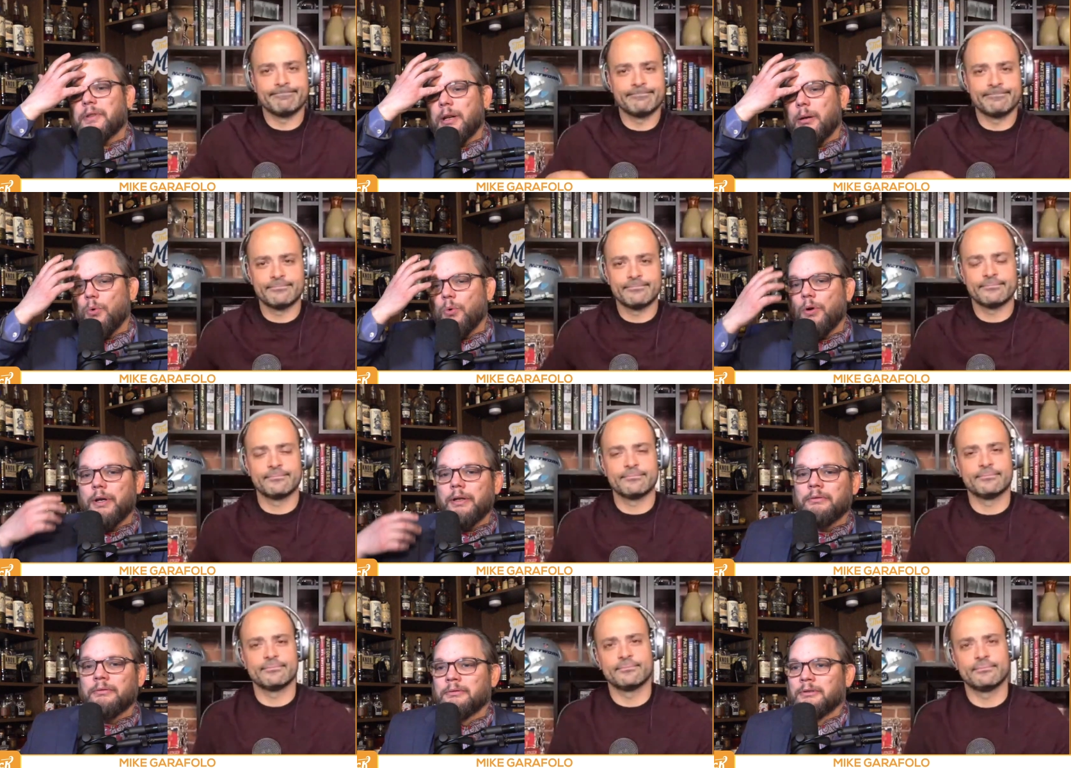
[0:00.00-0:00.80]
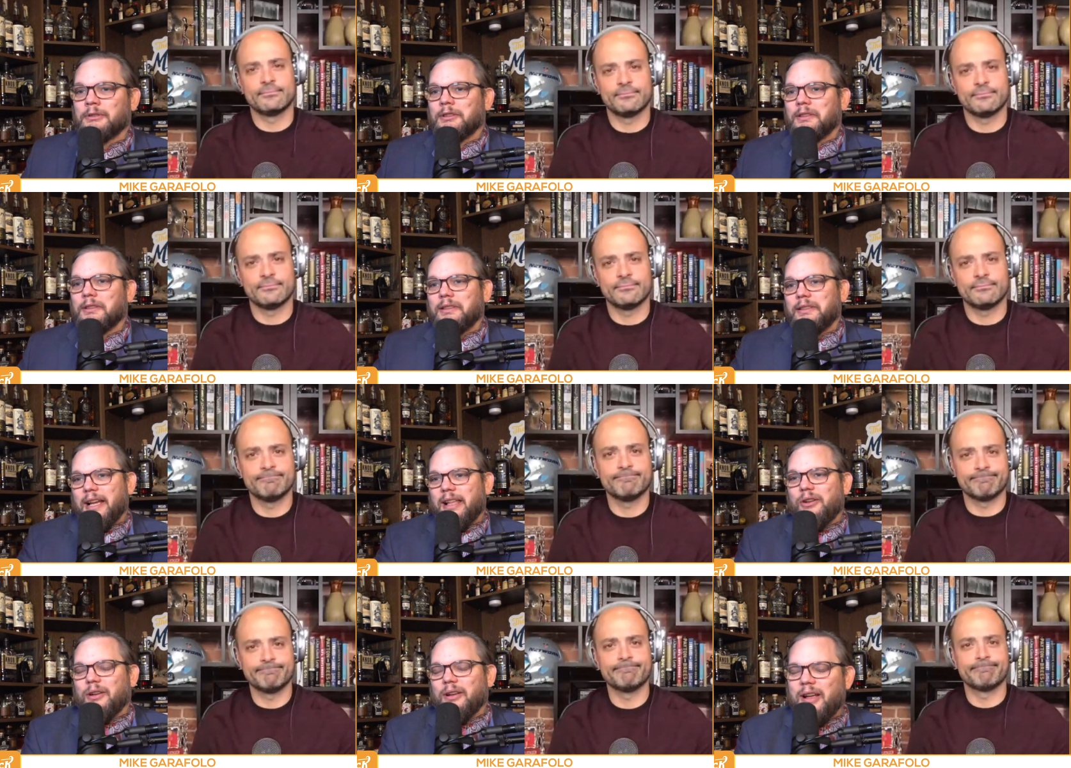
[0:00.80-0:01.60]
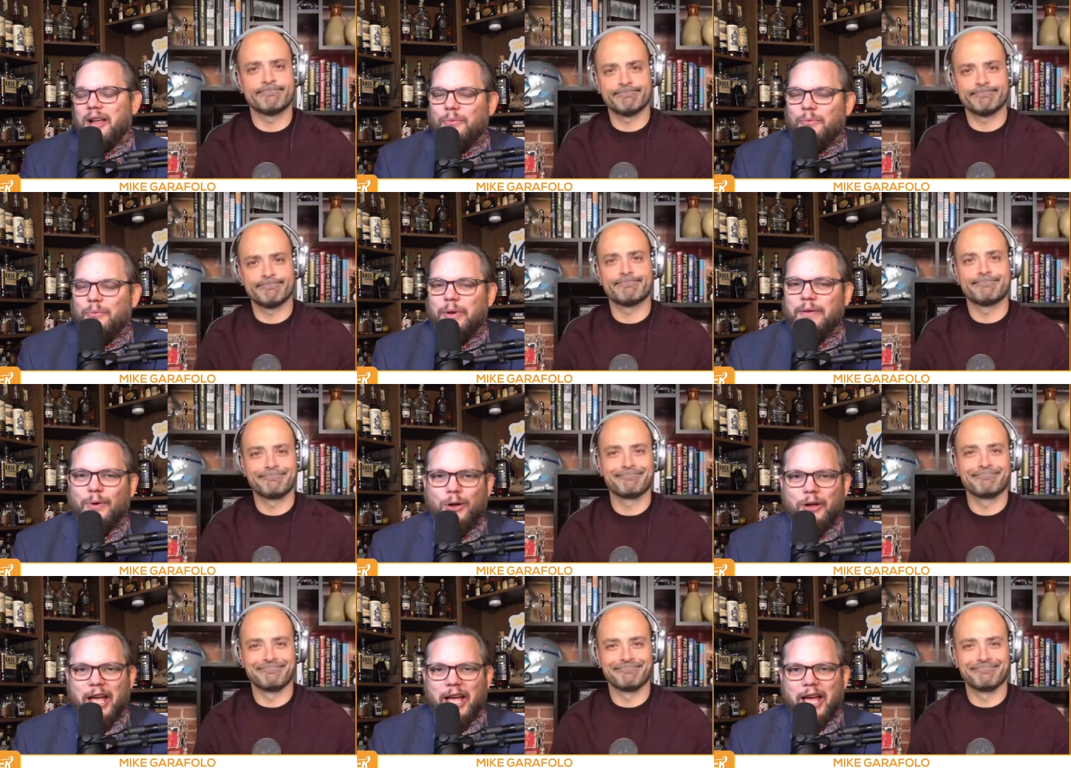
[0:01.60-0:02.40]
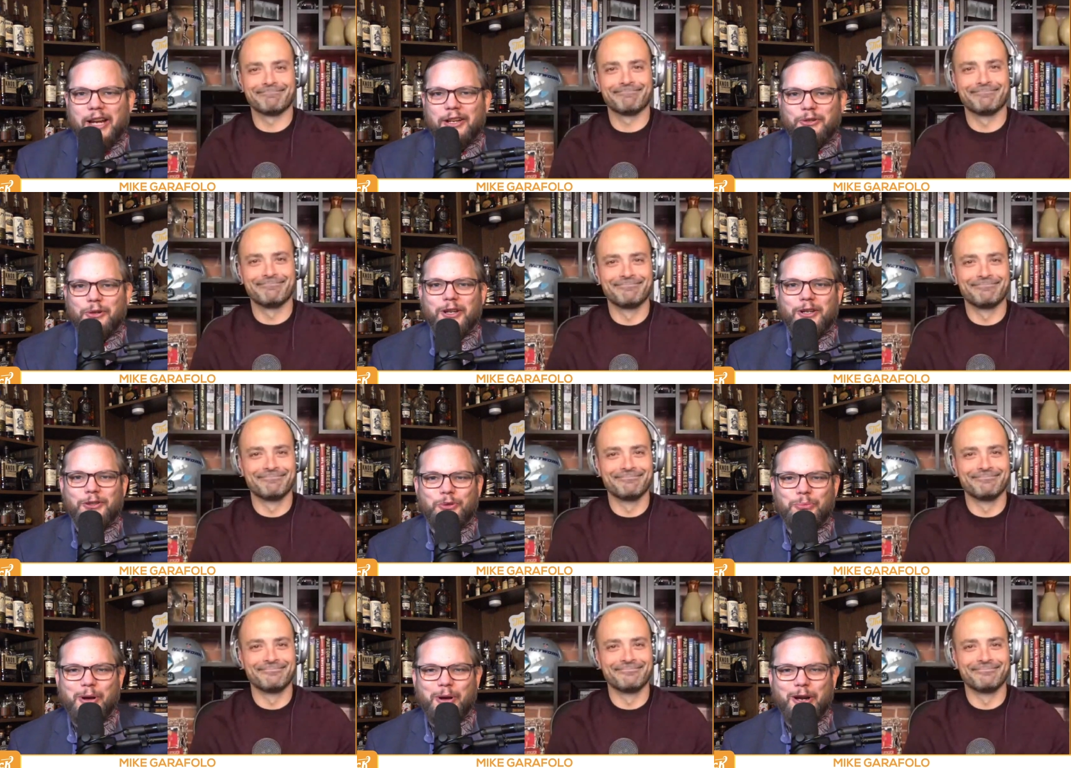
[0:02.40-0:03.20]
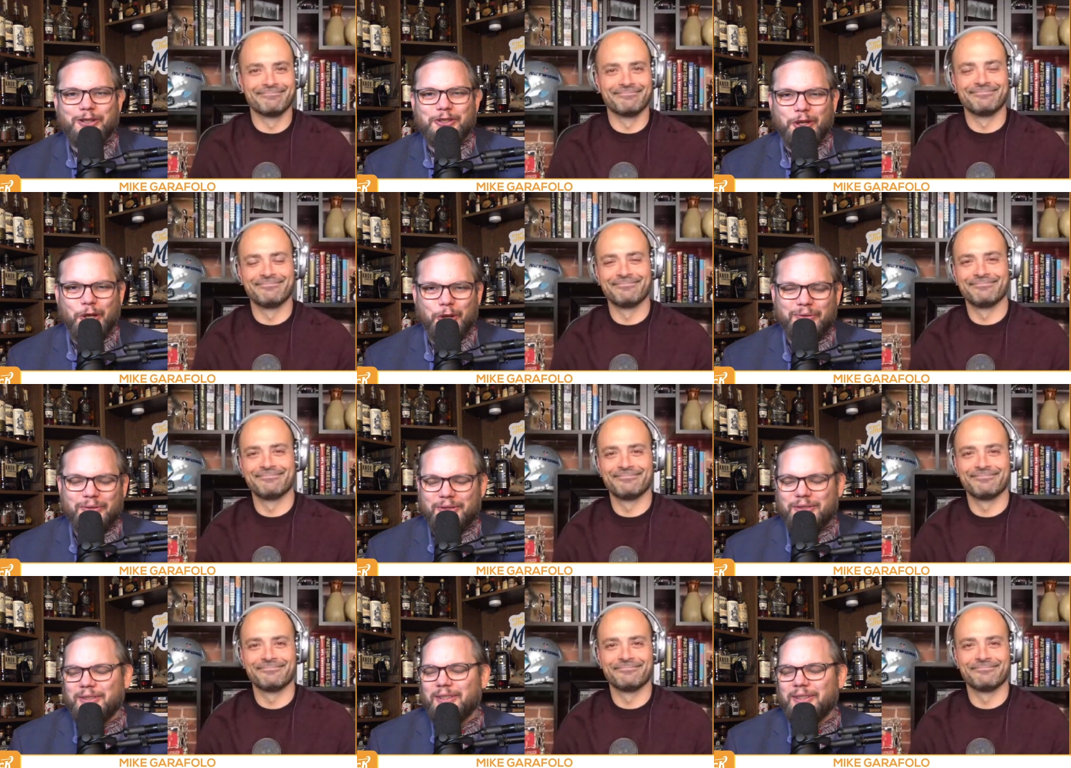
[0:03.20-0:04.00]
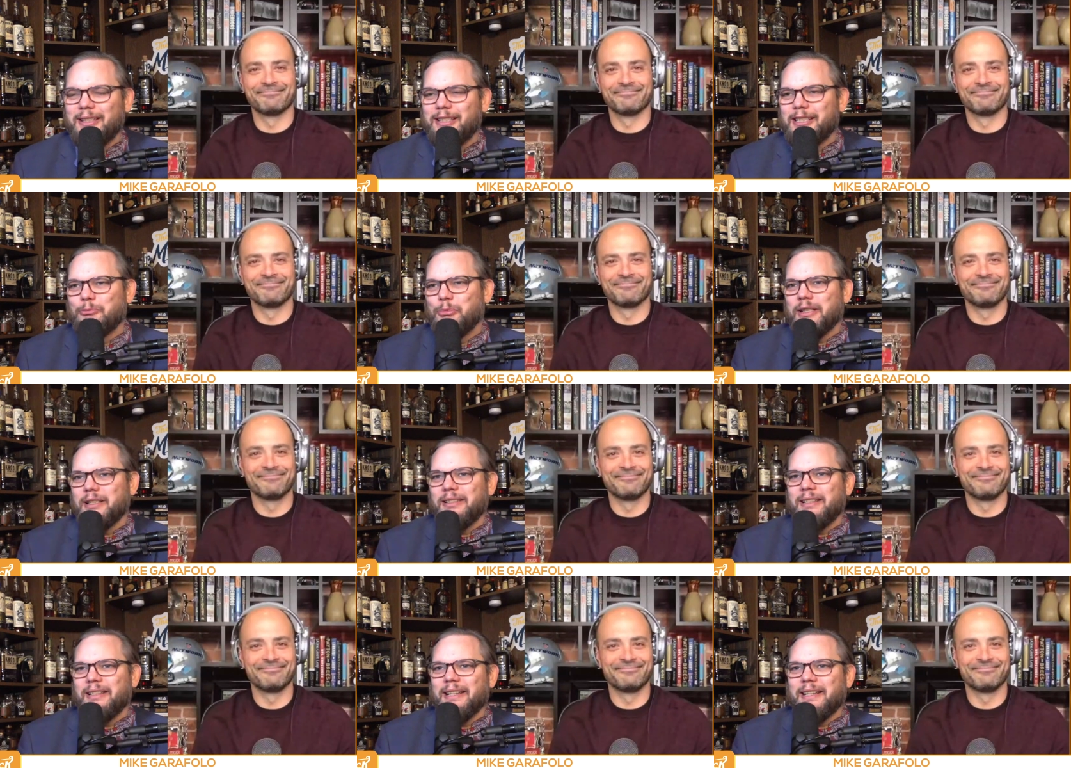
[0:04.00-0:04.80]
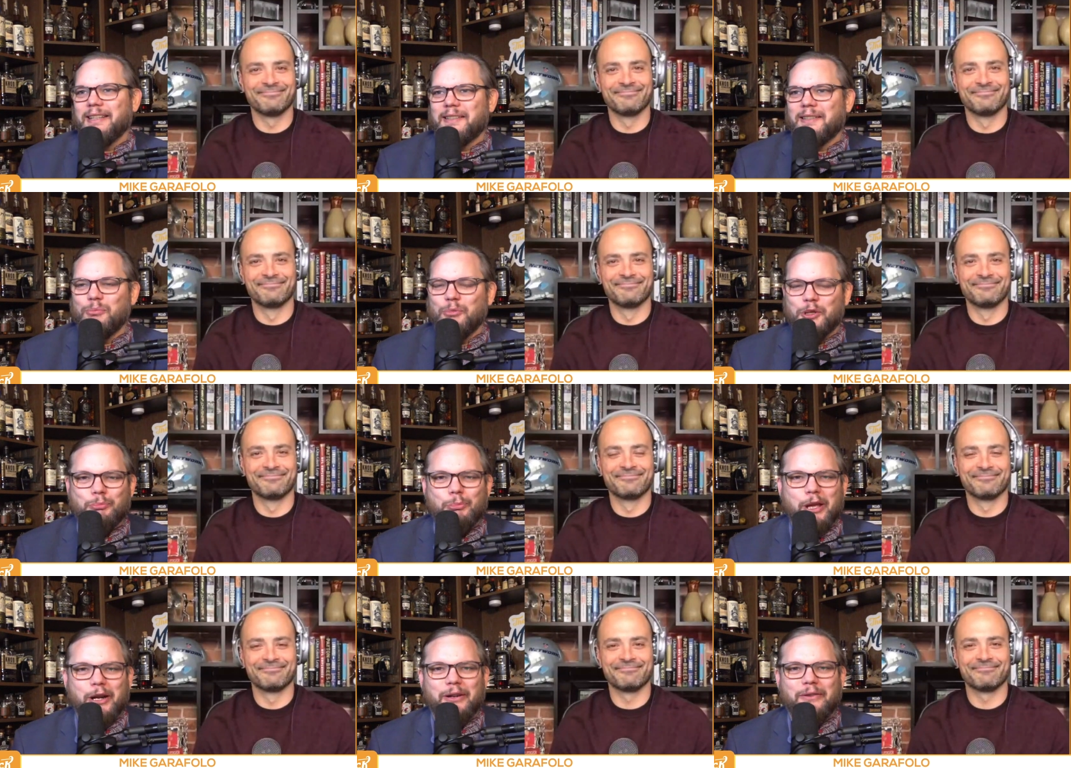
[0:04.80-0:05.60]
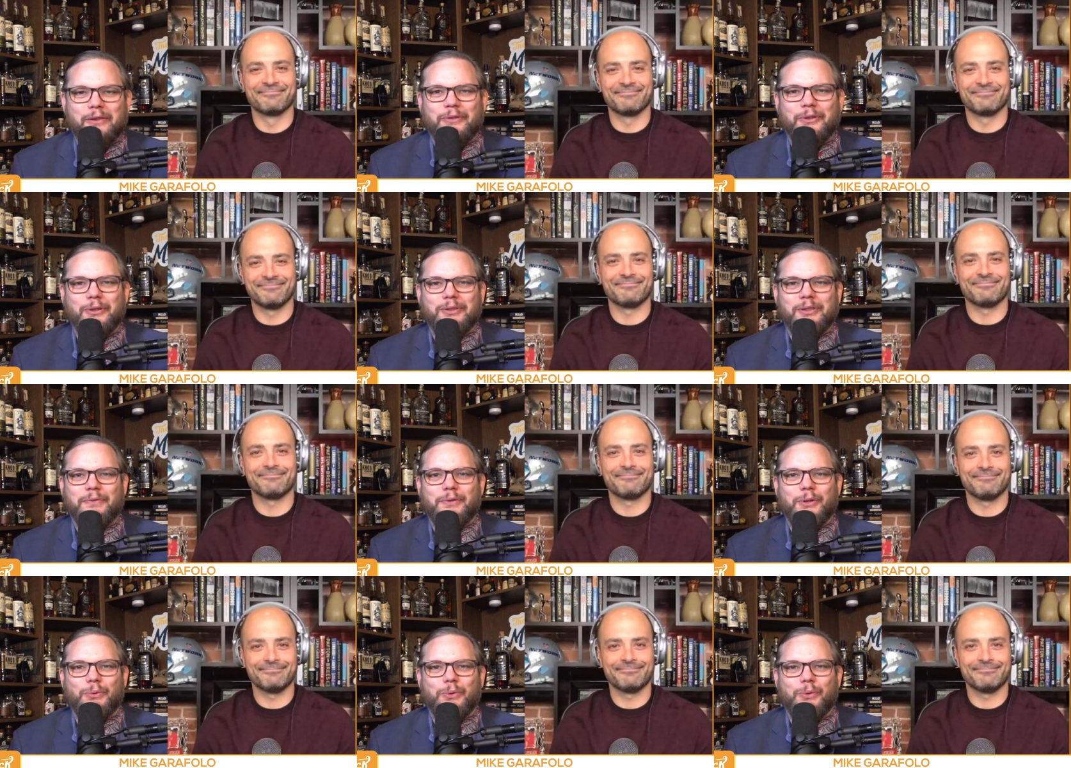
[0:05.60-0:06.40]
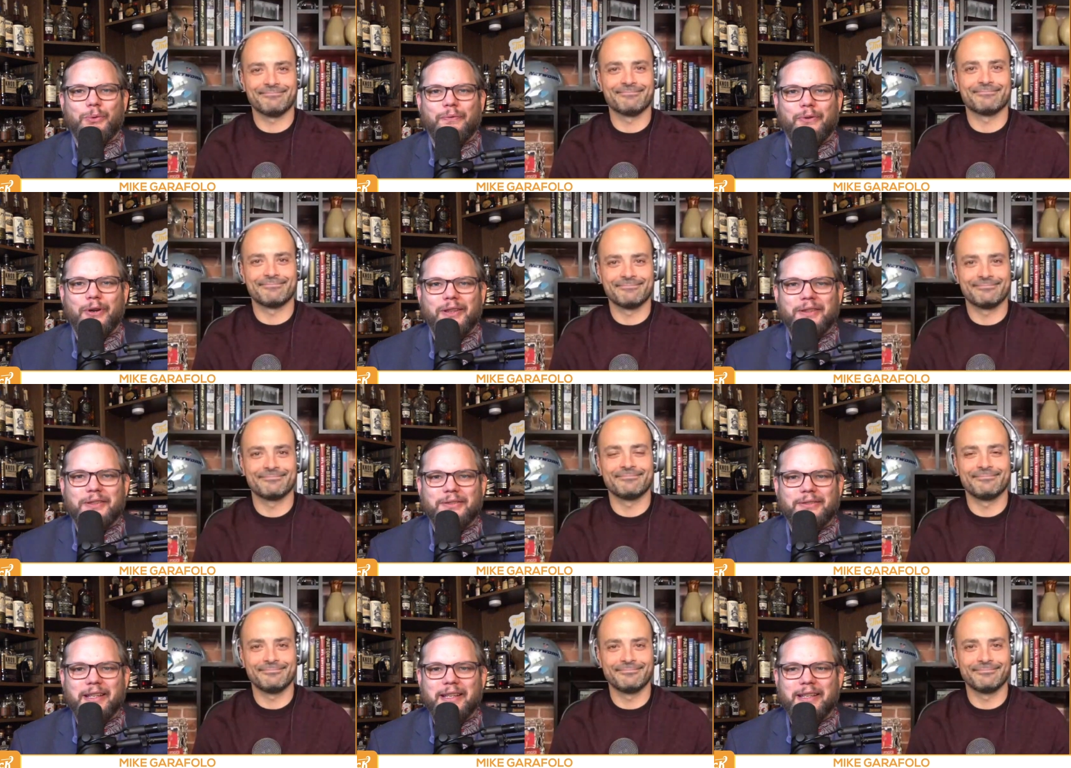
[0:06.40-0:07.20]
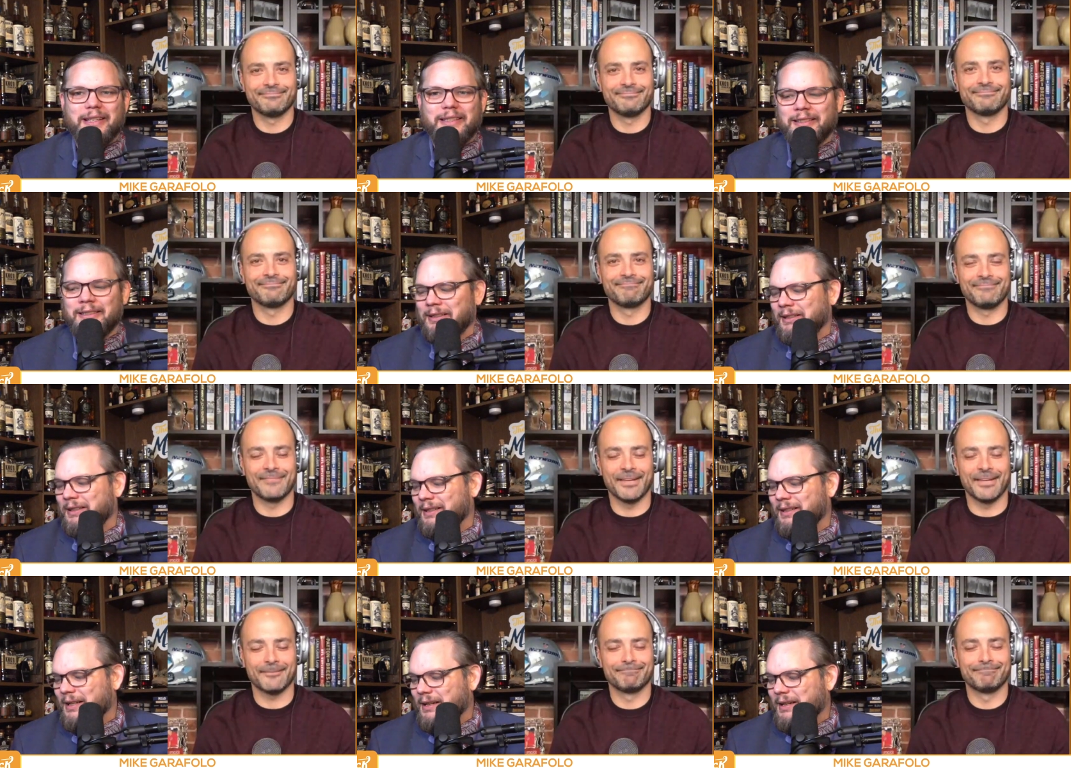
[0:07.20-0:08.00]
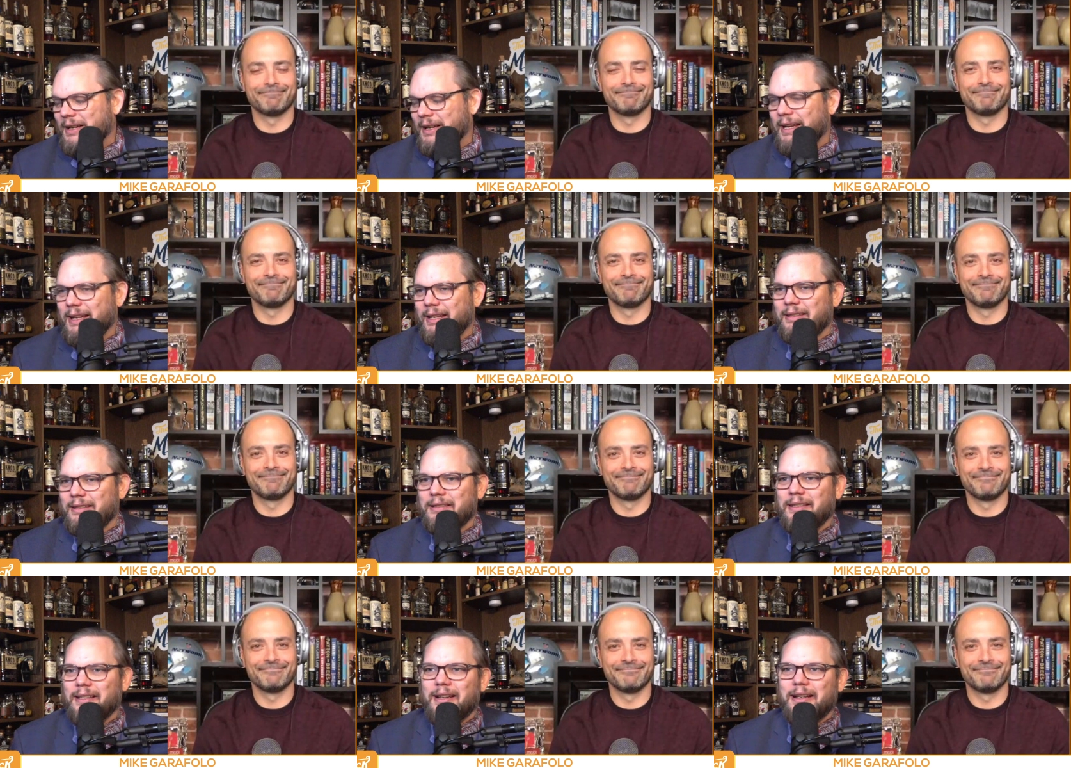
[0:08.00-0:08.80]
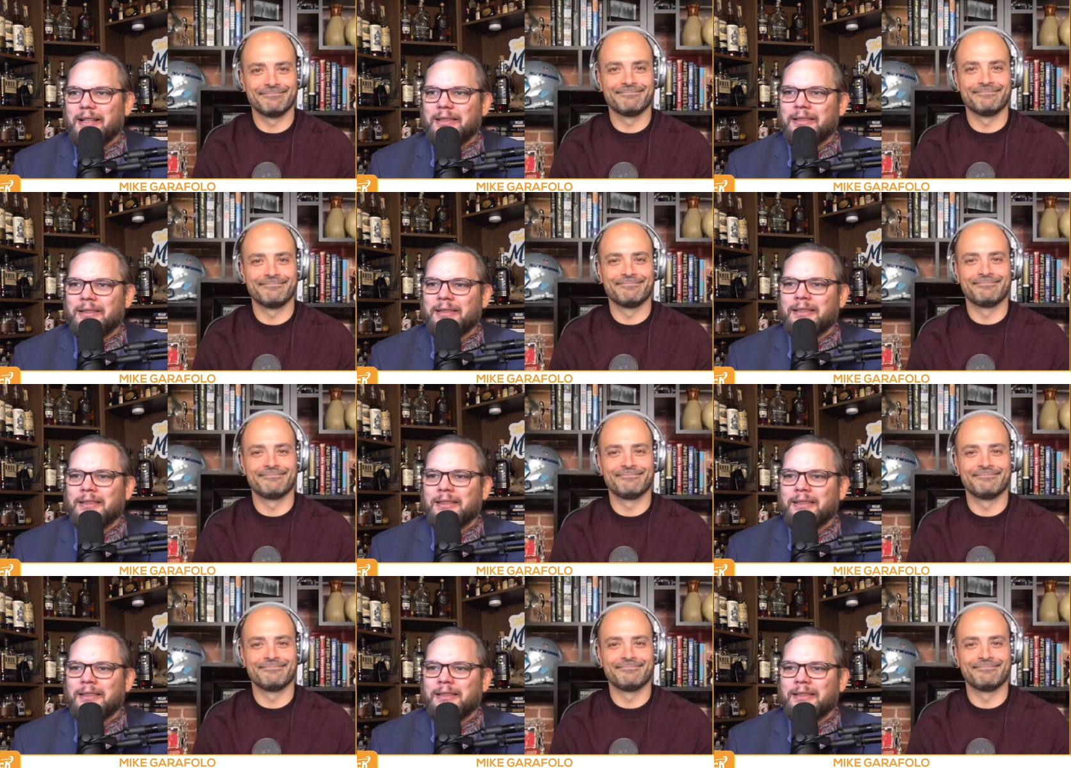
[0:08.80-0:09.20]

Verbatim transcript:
Speaker 1: with someone, now look, I, we've all had a drink or two by ourselves, uh, but like it's so much better if you're if you're with friends and yeah and uh,